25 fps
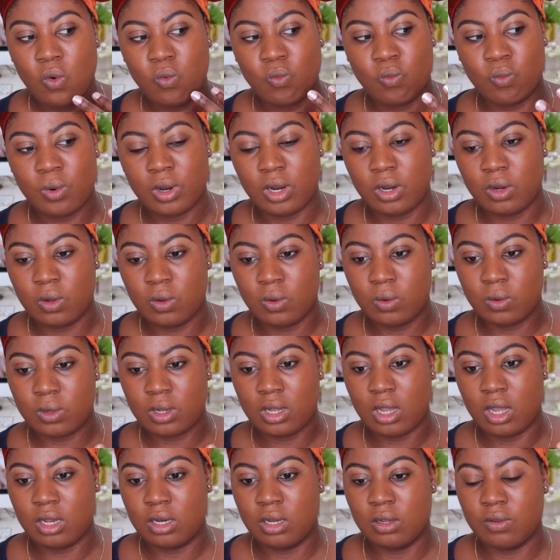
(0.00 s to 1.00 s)
real
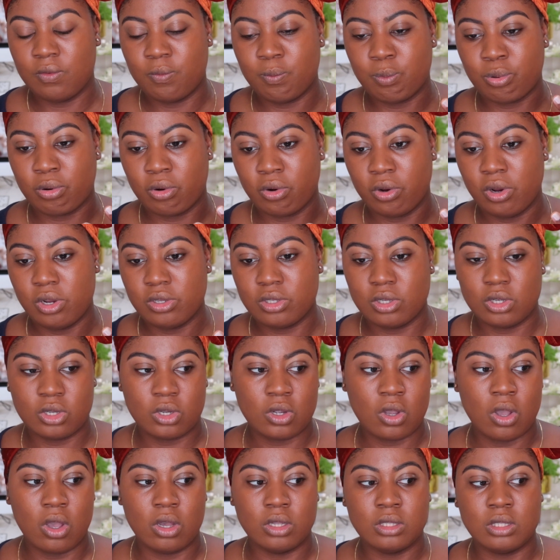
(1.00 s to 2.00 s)
kind of pros and
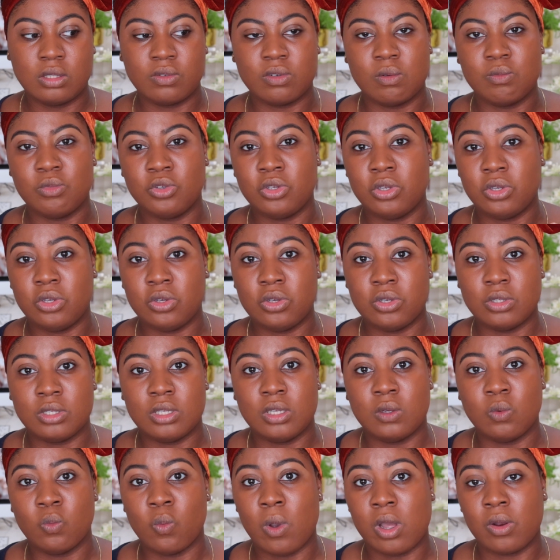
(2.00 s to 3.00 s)
cons from
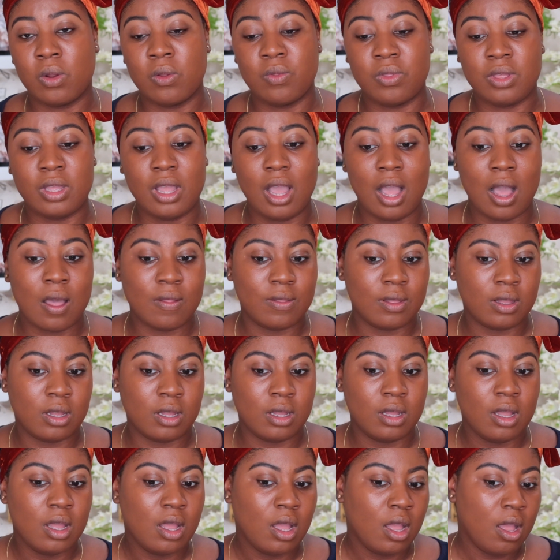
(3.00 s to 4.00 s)
using one or the
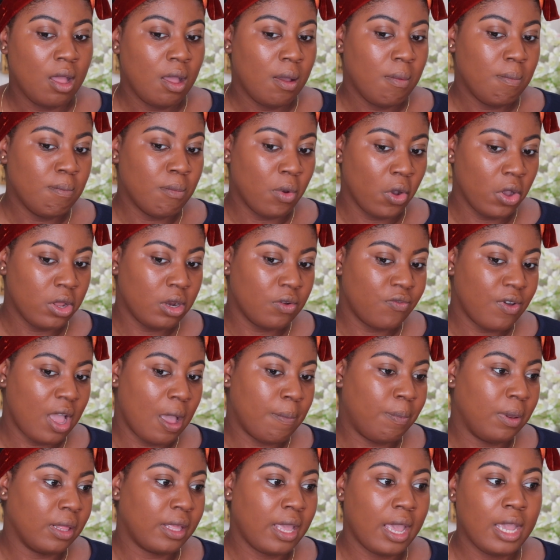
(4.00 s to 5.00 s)
other mode of
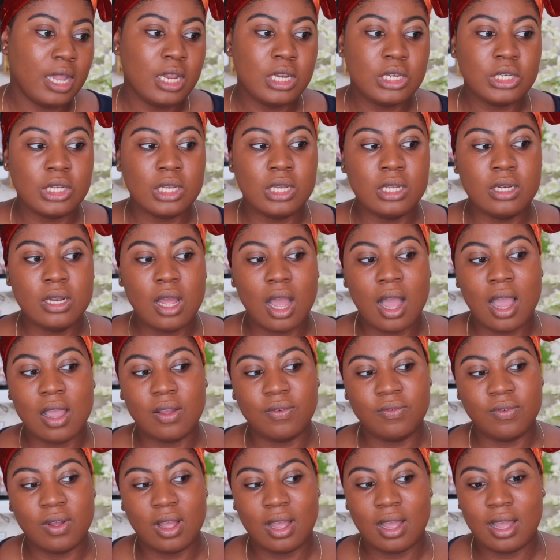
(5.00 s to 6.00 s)
application. I
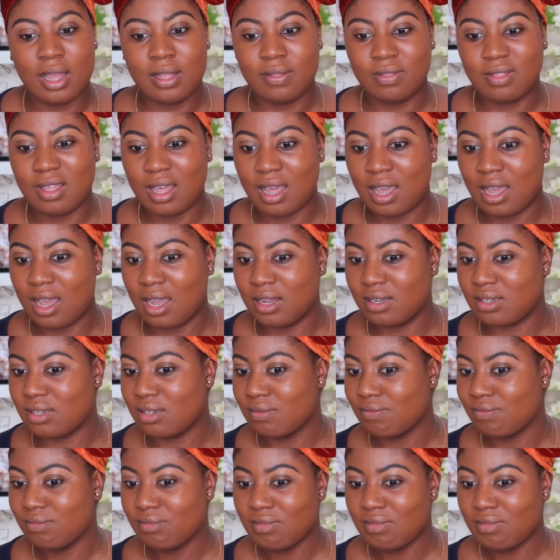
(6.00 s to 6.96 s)
find that